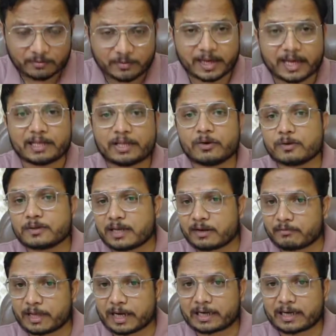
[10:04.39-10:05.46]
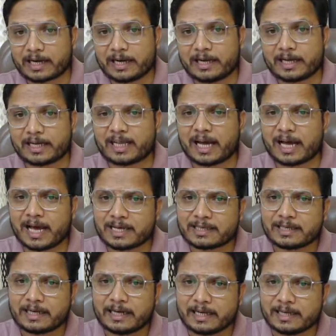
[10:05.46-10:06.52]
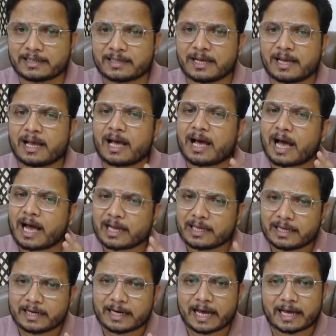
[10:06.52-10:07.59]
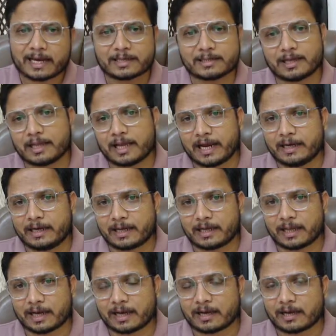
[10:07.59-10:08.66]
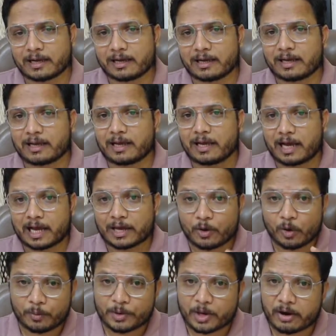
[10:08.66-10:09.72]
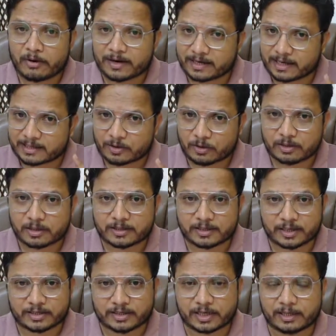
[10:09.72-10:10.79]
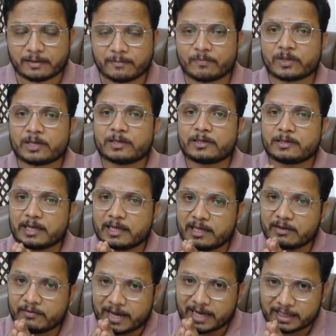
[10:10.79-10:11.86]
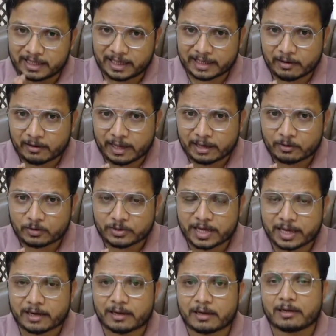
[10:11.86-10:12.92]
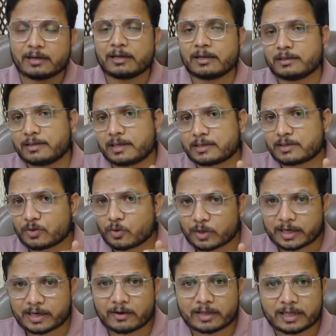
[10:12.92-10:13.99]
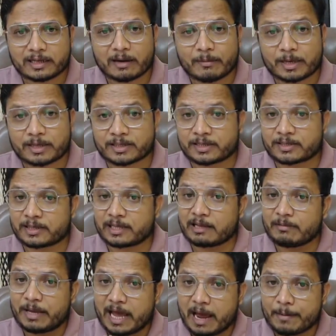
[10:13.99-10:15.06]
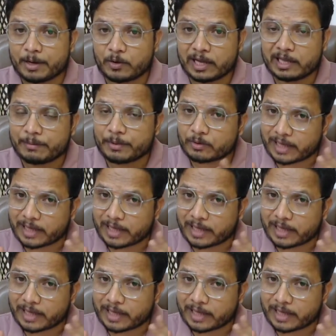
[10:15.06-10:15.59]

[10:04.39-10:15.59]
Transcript: We can use reflector antenna as it is highly directional antenna. I hope you have understood this session. Still, if anything that you would like to share, just note it down in comment section. I'll be happy to help you.